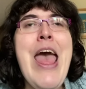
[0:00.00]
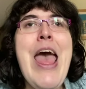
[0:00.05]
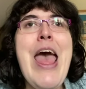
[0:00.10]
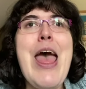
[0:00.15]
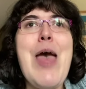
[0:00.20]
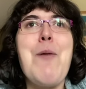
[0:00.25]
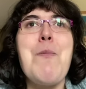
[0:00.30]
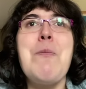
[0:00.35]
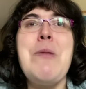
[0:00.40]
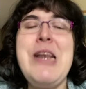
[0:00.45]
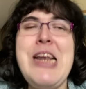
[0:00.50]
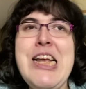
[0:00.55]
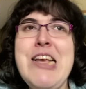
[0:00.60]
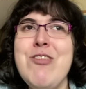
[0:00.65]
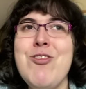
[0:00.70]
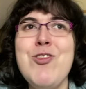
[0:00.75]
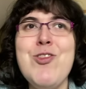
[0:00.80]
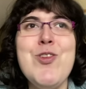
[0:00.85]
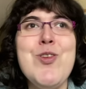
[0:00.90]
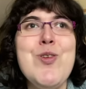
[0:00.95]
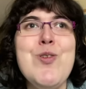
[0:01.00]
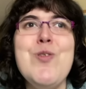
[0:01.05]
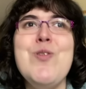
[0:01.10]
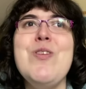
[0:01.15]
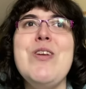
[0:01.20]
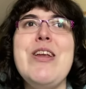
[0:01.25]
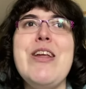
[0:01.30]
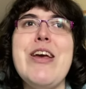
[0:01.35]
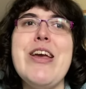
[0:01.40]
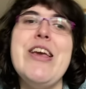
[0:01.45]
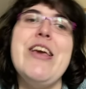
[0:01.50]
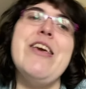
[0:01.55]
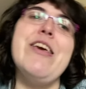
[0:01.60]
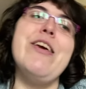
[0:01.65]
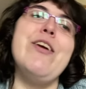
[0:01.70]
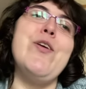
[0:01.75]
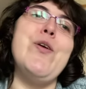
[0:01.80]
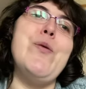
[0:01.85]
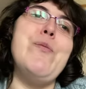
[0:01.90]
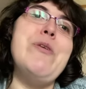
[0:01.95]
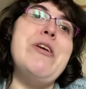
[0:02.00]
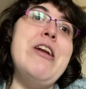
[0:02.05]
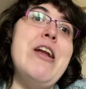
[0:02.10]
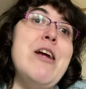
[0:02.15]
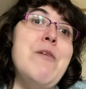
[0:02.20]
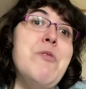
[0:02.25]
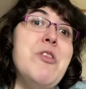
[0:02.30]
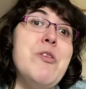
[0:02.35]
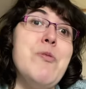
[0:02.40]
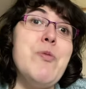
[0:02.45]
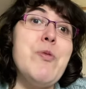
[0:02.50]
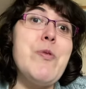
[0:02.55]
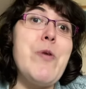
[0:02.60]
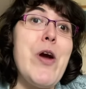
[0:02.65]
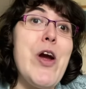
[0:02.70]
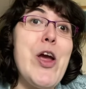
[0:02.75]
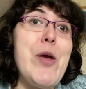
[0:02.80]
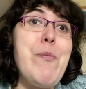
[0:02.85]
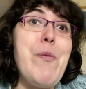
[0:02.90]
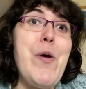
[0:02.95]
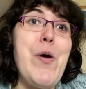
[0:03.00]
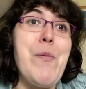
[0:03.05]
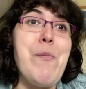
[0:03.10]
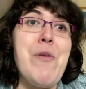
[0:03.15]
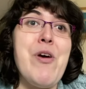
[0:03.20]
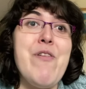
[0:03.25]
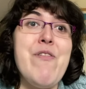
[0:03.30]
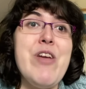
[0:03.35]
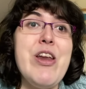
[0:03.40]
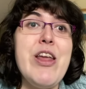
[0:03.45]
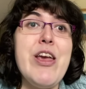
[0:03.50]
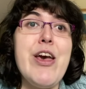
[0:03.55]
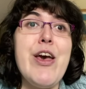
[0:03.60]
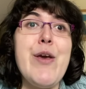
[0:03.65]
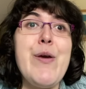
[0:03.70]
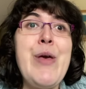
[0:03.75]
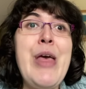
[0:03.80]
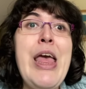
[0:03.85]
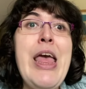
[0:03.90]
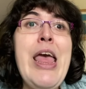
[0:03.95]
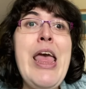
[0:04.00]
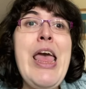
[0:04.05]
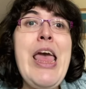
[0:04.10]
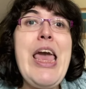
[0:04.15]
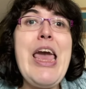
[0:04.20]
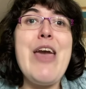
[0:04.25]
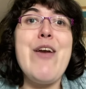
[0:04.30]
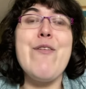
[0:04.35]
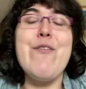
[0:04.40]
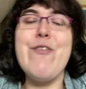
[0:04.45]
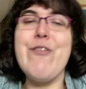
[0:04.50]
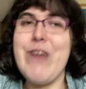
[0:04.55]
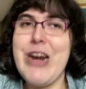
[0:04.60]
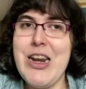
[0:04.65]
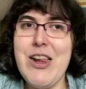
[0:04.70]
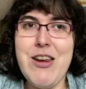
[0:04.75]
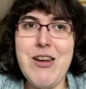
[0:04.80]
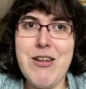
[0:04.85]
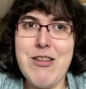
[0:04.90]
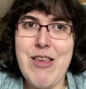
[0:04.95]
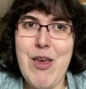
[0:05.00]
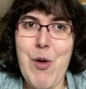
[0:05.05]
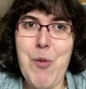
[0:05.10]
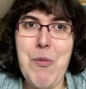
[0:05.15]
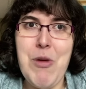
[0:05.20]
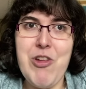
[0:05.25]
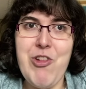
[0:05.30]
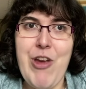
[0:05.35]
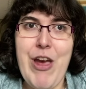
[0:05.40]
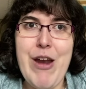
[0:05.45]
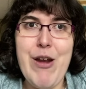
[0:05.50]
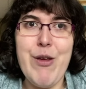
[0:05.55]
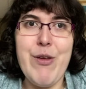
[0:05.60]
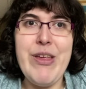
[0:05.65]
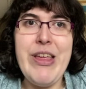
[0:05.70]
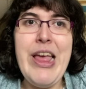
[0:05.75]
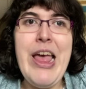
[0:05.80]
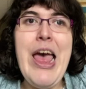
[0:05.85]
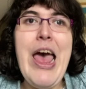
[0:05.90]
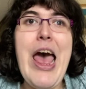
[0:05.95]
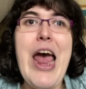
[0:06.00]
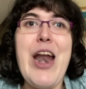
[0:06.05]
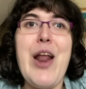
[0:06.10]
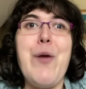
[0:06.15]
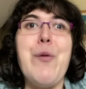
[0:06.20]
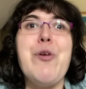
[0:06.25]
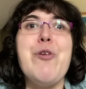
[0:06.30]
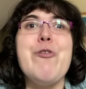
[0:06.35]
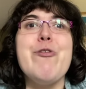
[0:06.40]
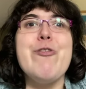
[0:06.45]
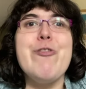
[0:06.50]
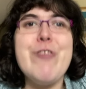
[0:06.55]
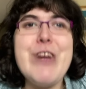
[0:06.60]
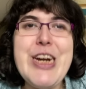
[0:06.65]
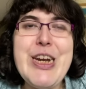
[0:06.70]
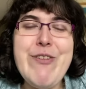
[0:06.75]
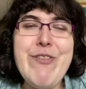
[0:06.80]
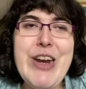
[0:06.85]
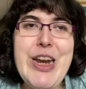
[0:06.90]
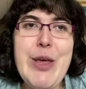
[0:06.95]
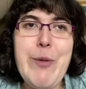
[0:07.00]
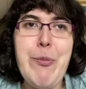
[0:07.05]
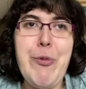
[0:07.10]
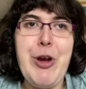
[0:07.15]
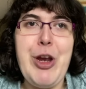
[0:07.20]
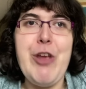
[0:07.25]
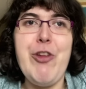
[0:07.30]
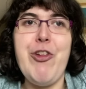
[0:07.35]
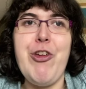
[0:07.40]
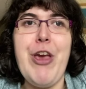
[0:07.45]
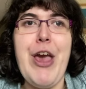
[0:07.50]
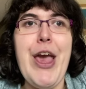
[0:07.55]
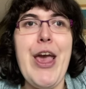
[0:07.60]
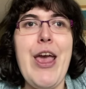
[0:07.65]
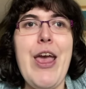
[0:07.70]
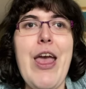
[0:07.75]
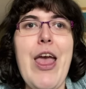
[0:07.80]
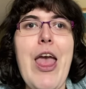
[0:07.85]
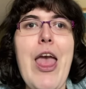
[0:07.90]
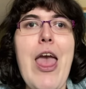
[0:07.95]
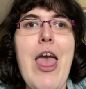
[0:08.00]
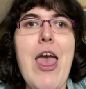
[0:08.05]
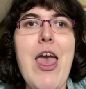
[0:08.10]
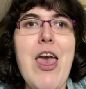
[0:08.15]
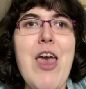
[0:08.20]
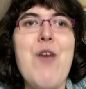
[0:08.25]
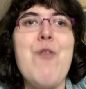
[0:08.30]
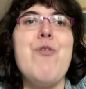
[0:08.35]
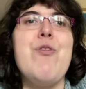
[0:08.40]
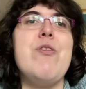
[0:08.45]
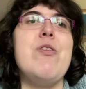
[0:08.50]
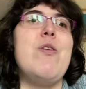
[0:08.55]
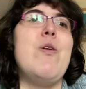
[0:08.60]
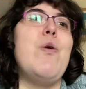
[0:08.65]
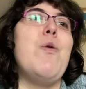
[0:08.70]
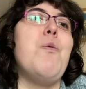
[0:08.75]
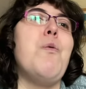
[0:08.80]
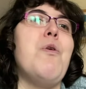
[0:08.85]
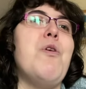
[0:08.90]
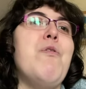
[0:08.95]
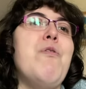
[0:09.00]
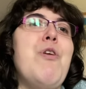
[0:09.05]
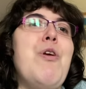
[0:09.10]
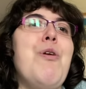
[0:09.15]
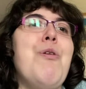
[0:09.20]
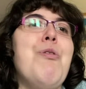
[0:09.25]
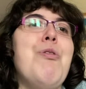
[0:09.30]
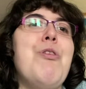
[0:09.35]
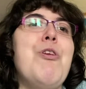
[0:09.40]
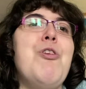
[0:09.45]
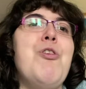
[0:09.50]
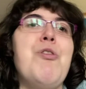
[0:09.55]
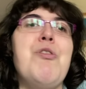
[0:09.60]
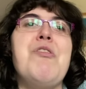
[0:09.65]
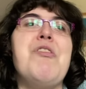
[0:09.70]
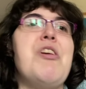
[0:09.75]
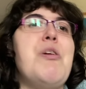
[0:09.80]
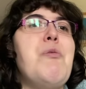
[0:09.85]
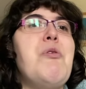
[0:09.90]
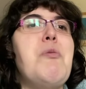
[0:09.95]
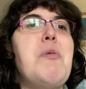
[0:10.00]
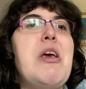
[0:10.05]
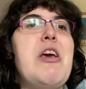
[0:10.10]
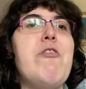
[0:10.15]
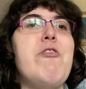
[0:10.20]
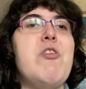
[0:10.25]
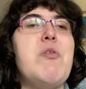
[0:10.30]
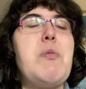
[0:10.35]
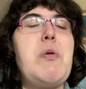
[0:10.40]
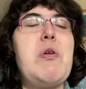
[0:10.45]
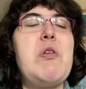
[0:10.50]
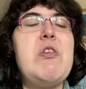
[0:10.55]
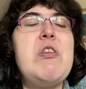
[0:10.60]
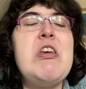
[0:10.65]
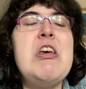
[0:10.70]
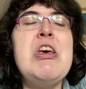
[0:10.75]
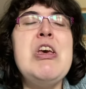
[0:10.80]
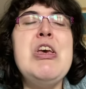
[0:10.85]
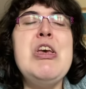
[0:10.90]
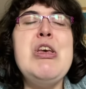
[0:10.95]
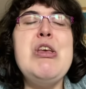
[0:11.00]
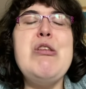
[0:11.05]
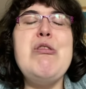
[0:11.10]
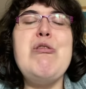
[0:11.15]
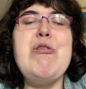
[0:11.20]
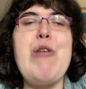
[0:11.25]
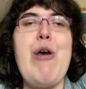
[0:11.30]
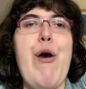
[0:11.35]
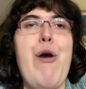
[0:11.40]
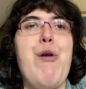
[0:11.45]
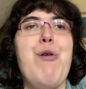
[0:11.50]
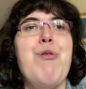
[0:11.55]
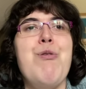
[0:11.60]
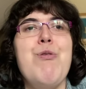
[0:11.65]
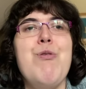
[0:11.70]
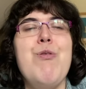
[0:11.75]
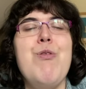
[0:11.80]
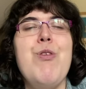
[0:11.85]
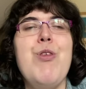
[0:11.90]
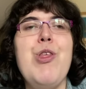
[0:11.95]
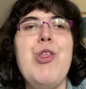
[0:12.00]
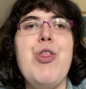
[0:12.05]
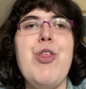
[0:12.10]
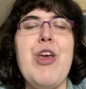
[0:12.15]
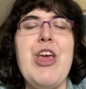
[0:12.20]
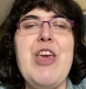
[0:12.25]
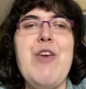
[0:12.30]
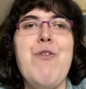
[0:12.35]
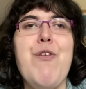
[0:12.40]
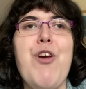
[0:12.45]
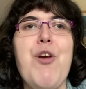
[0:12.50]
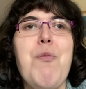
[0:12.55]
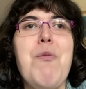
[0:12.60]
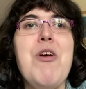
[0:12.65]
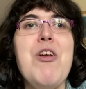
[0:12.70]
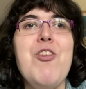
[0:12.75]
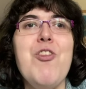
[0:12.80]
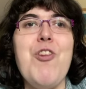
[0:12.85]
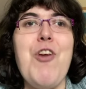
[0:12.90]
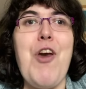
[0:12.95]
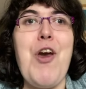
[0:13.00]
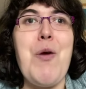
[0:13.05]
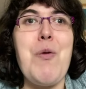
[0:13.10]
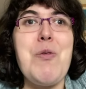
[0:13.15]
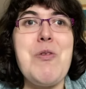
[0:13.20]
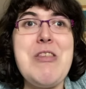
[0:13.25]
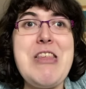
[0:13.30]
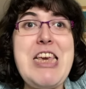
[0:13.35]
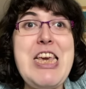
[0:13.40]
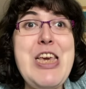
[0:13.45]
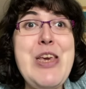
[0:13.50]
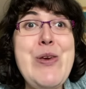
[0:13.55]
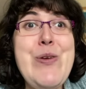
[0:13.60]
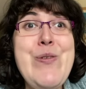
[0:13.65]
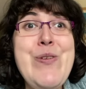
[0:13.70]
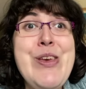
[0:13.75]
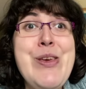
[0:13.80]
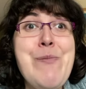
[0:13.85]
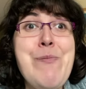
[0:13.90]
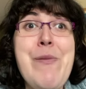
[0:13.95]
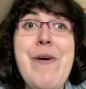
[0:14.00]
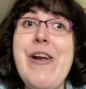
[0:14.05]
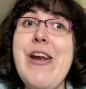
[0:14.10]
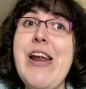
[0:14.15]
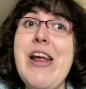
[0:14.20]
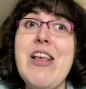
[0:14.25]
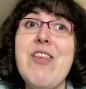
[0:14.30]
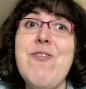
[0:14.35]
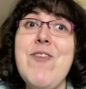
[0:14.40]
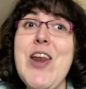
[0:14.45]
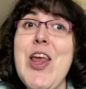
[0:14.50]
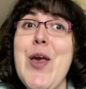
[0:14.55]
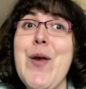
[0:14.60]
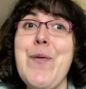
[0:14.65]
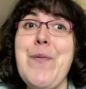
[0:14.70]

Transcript: And please do like, comment and subscribe on my video. It really does help my channel, and I would really, really appreciate every single one of you that took the time to make a response. So thank you very much. I will see you in my next video.